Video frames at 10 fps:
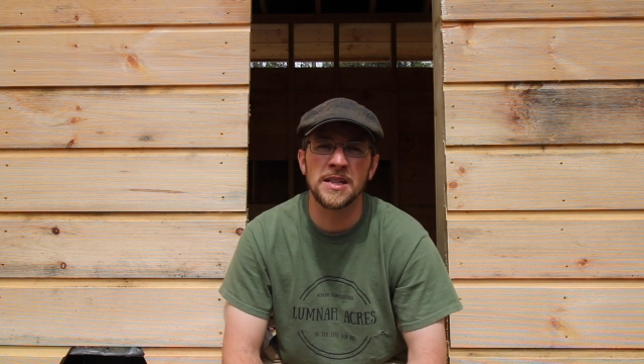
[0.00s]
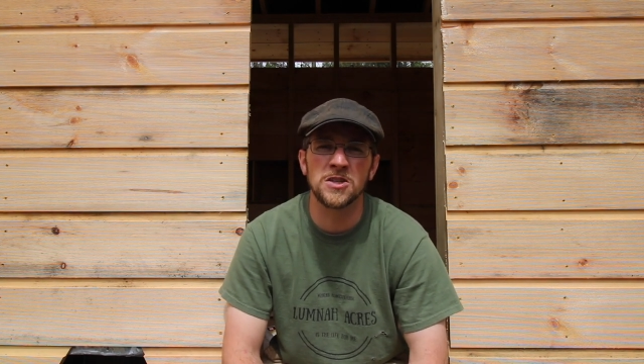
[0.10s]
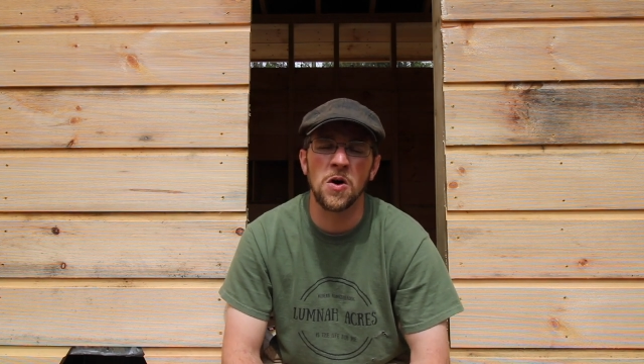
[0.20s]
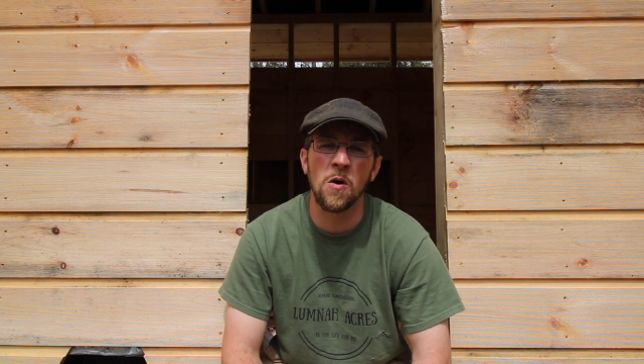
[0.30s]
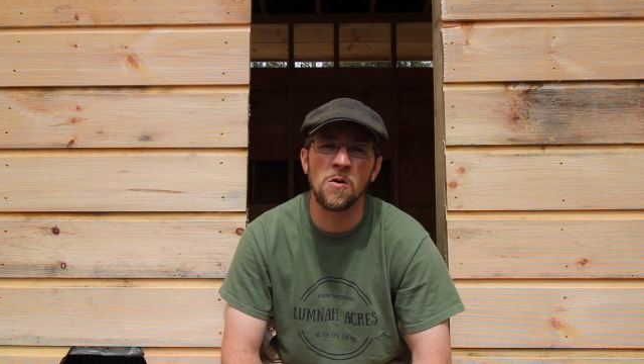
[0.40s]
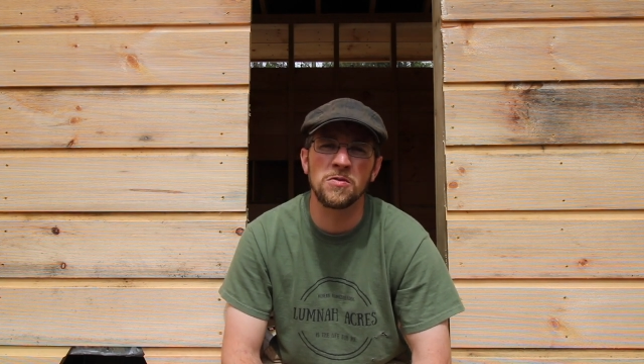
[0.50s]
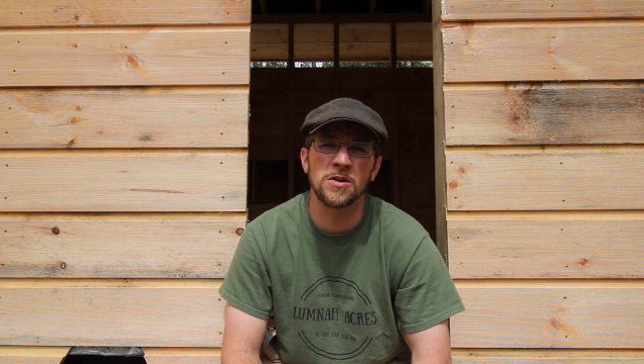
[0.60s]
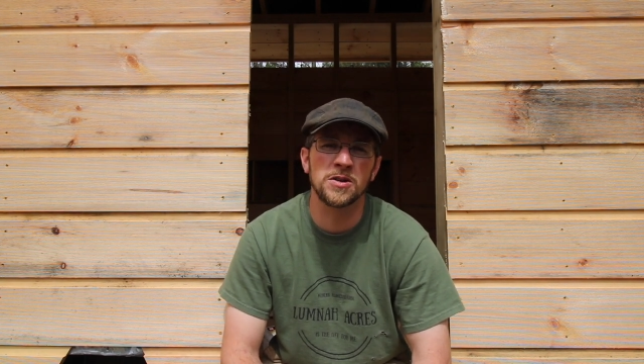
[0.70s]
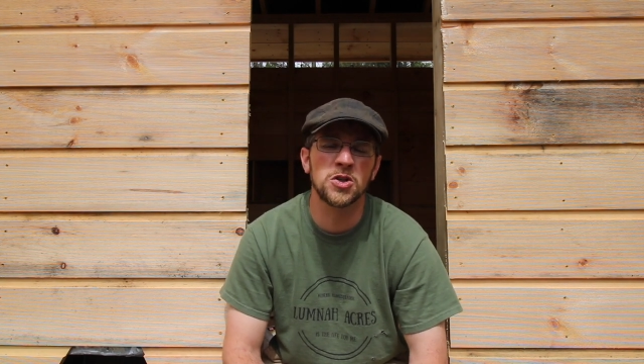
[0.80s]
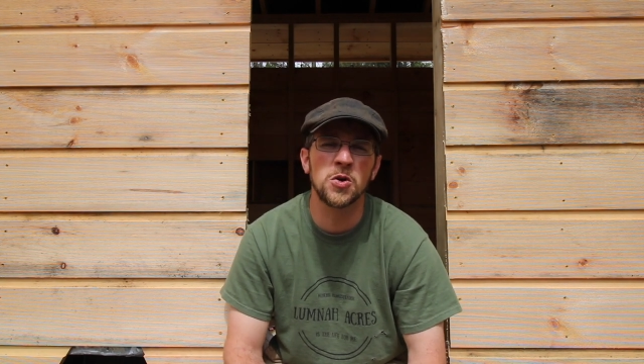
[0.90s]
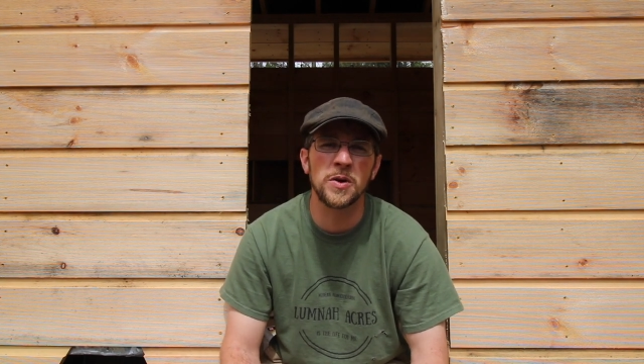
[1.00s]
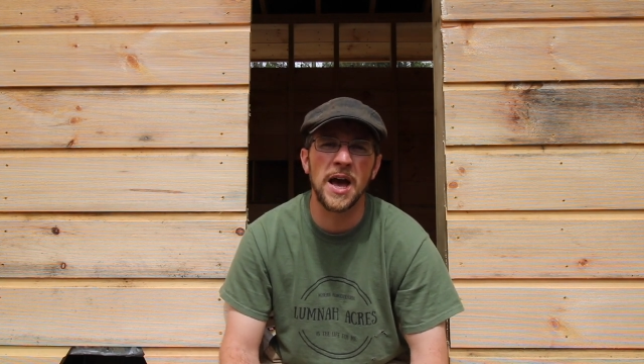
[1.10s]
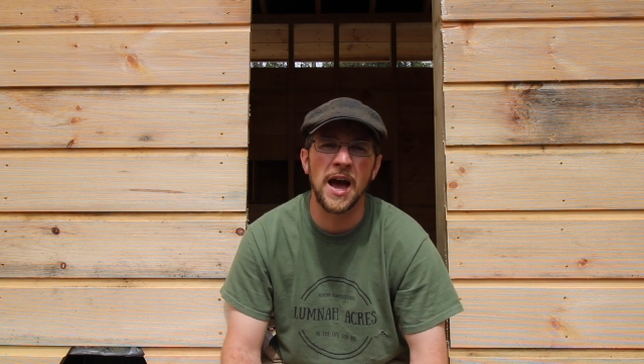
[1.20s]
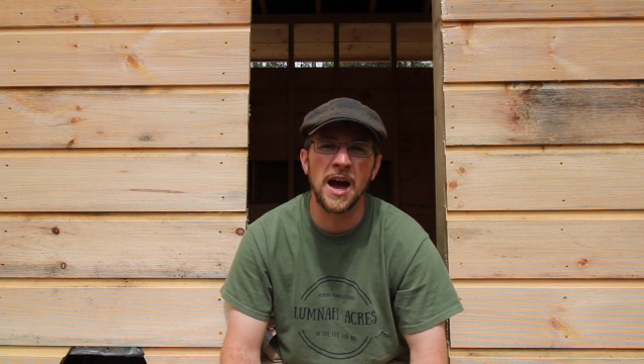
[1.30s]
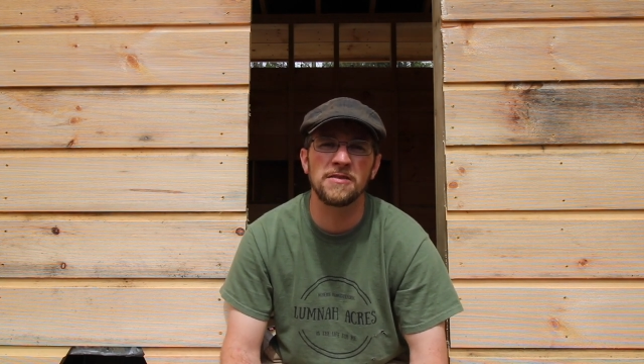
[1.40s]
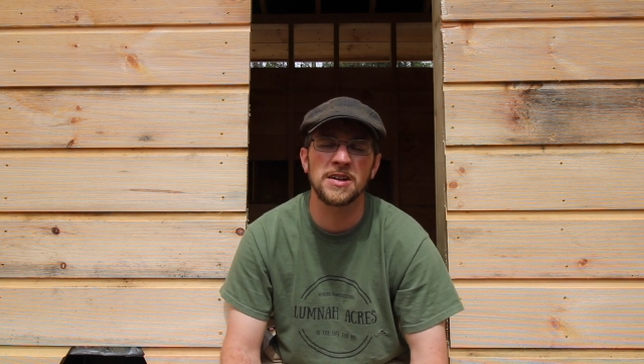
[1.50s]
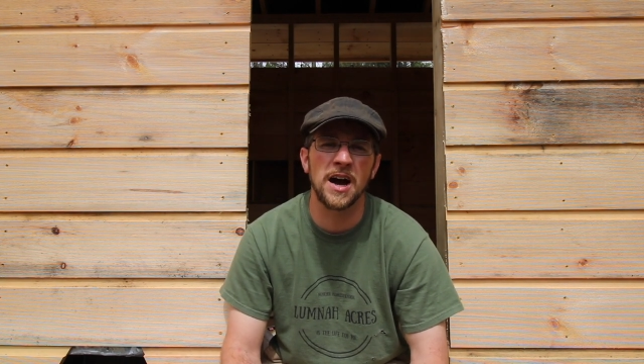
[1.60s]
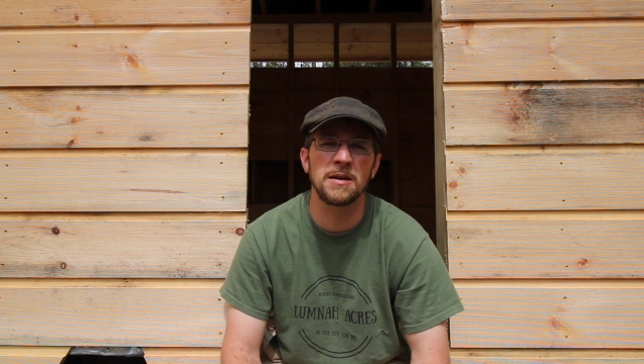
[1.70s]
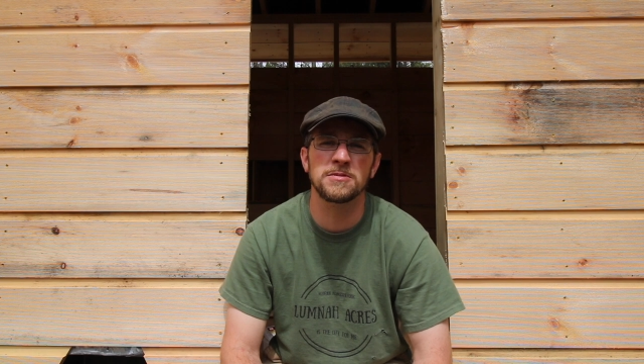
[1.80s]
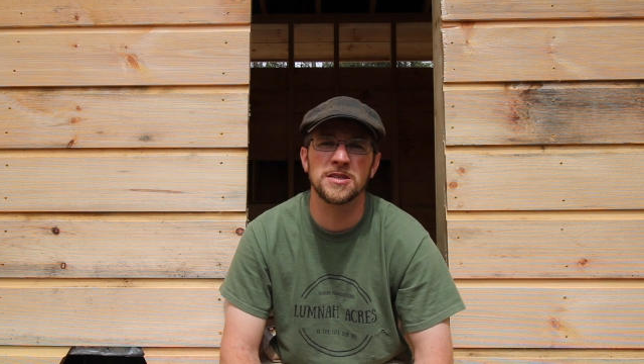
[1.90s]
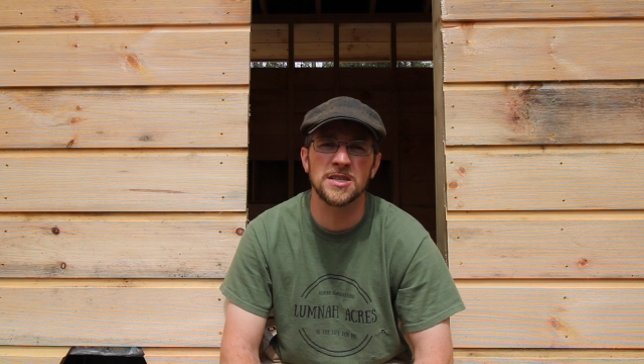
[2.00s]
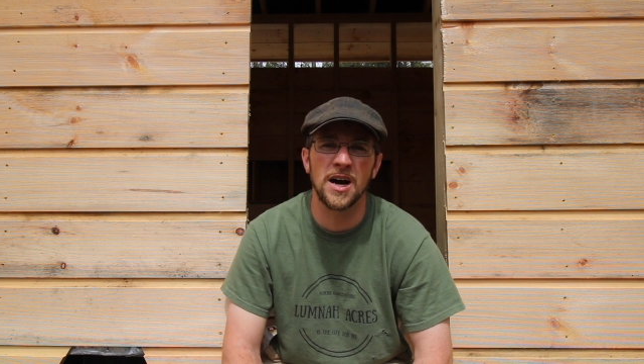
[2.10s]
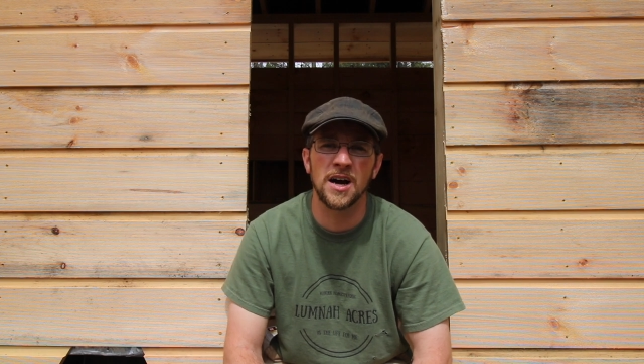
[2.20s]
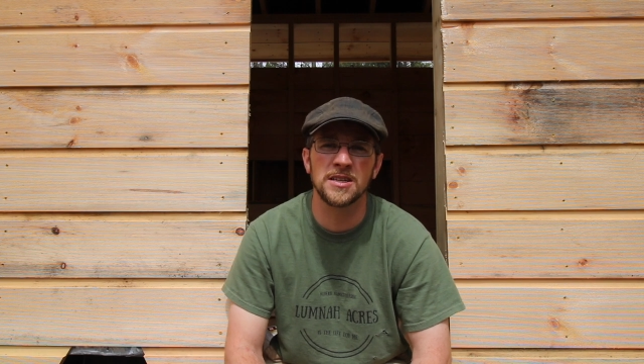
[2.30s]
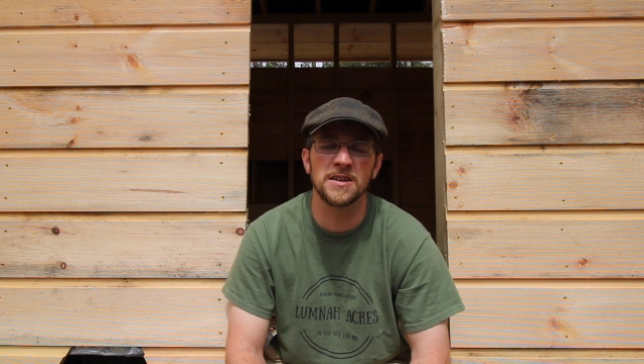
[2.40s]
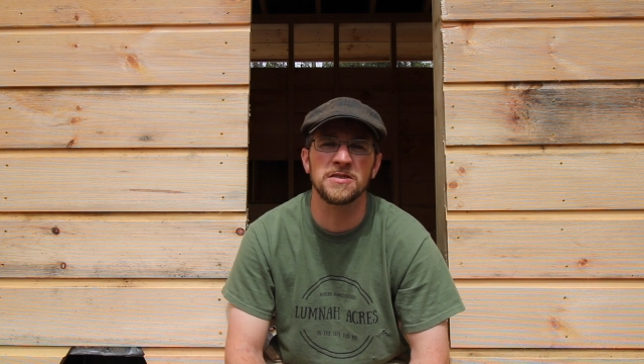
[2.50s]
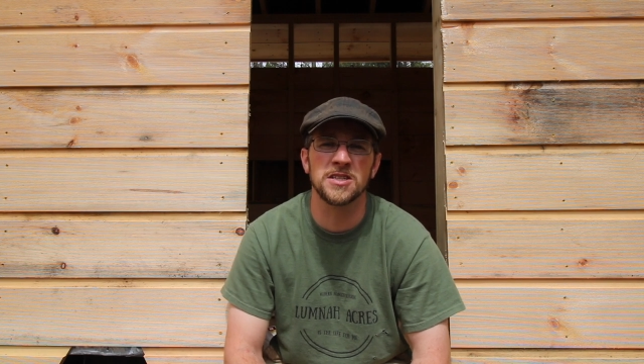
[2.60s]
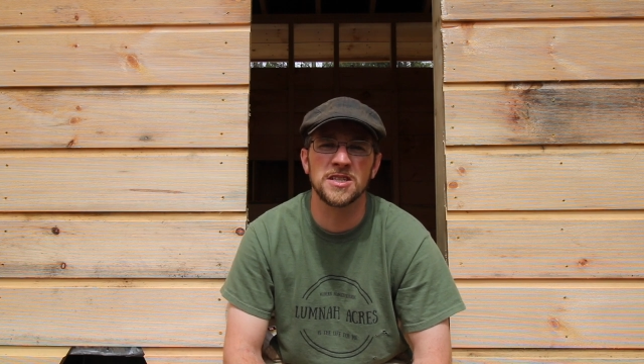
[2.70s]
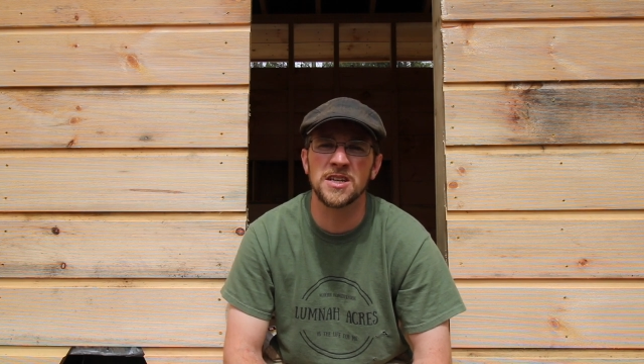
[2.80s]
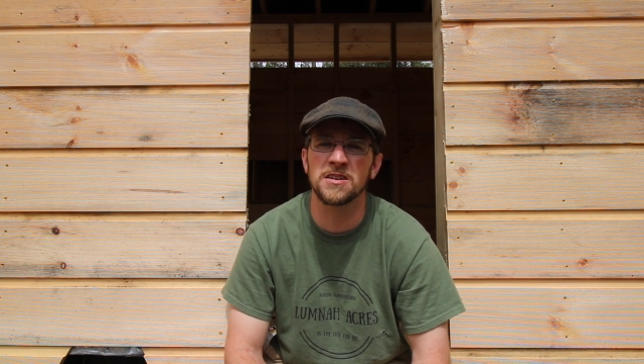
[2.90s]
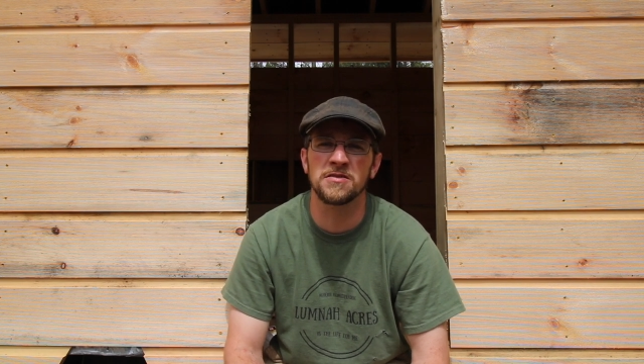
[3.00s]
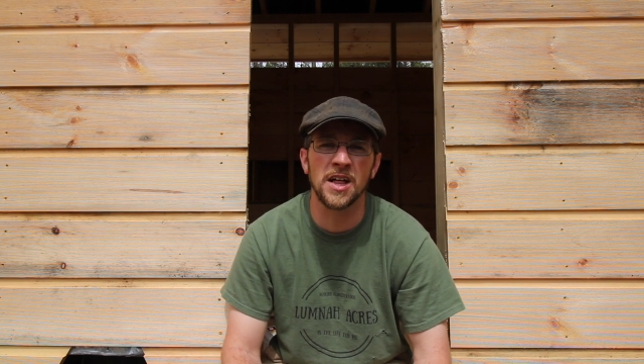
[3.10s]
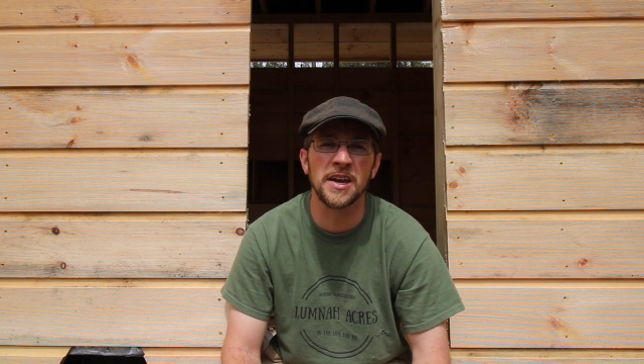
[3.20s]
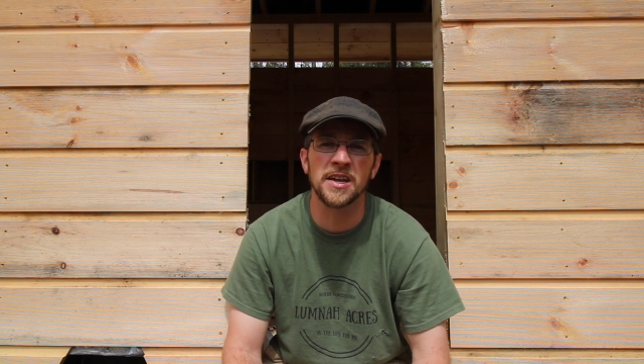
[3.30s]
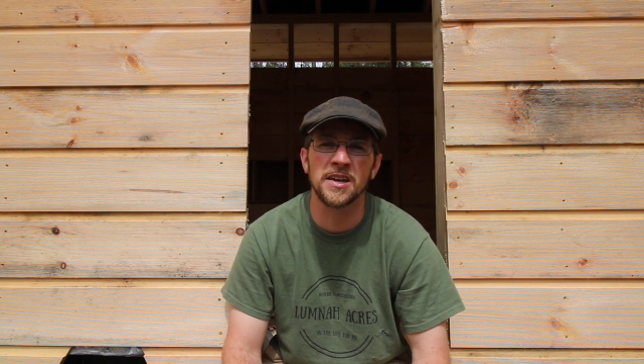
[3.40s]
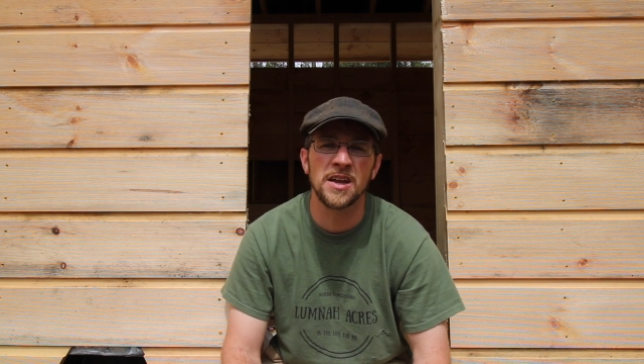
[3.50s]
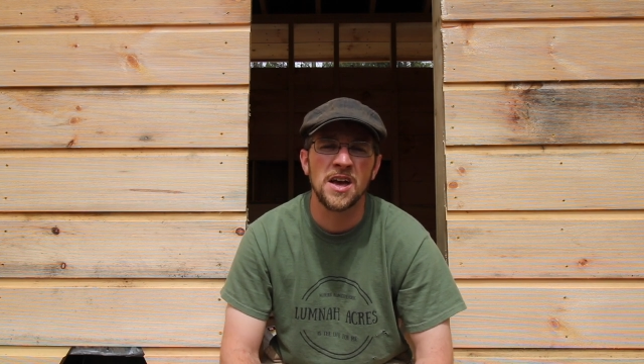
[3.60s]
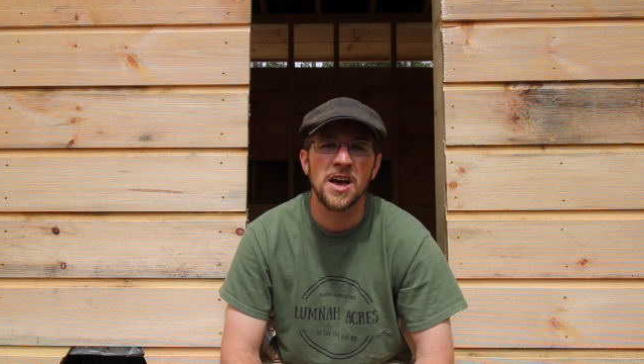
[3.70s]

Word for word: That's over 2.5 times the size of the city of London